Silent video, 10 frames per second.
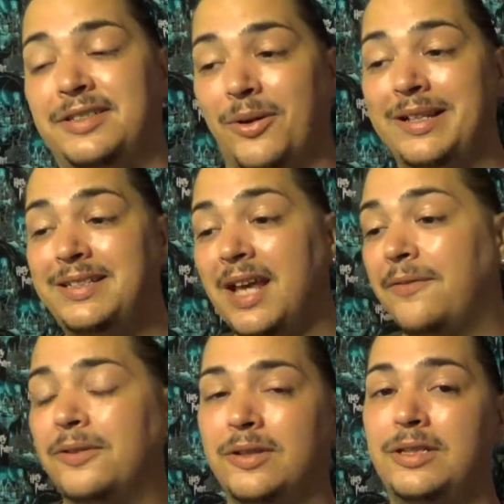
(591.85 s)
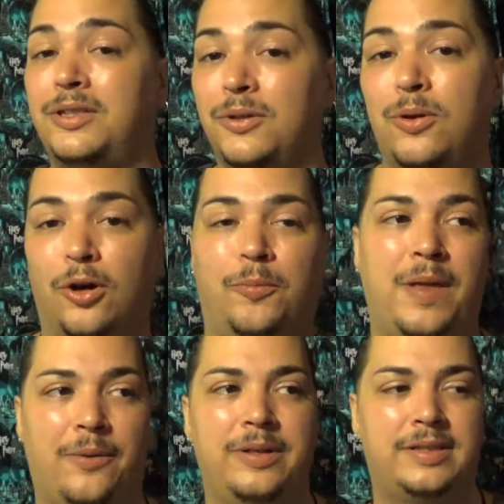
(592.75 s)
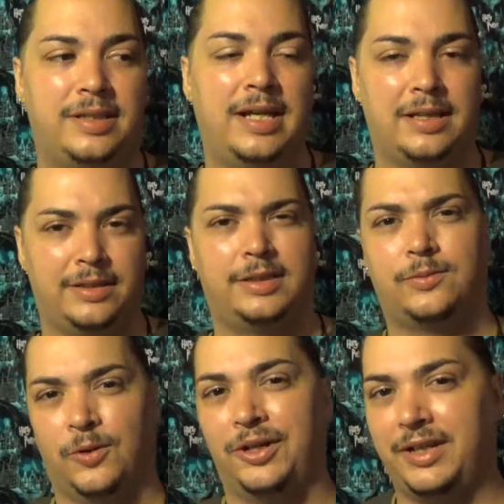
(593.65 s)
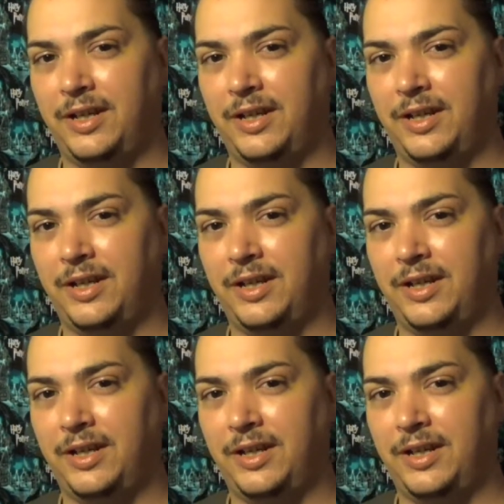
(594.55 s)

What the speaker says: So I definitely do hope that we see at least 1,